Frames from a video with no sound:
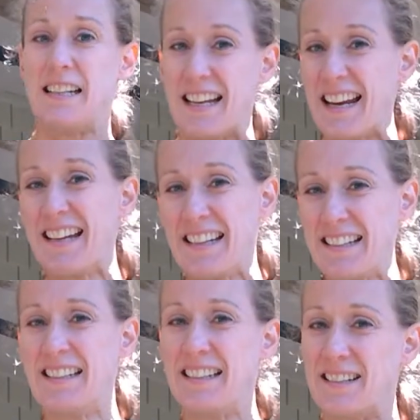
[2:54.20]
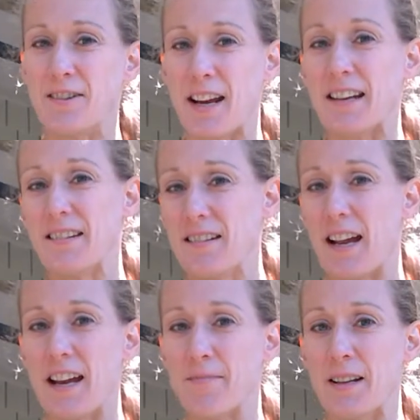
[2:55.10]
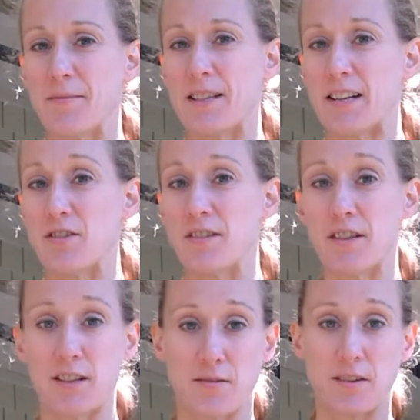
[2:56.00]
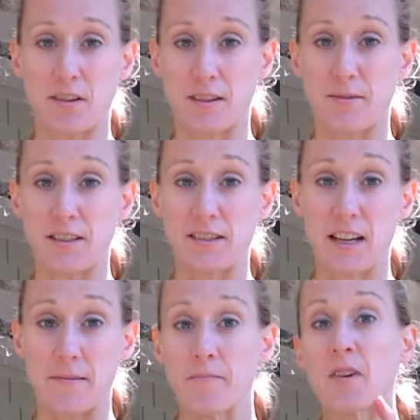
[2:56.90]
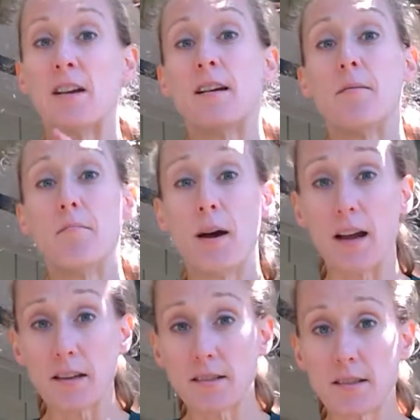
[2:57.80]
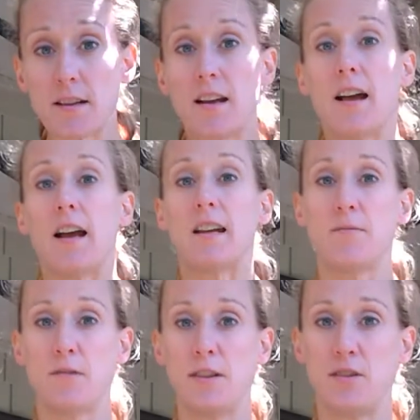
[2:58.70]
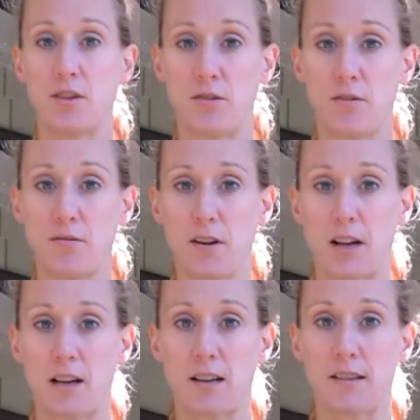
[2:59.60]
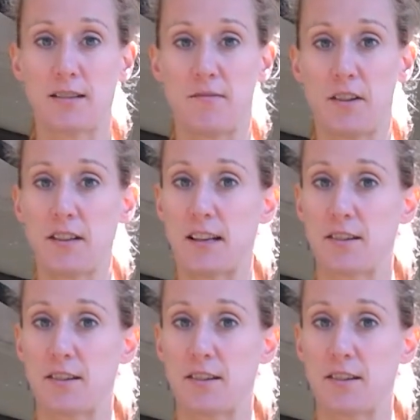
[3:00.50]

Yeah, okay, I have my limitations. Knowing your limits is key. But I am going to show some various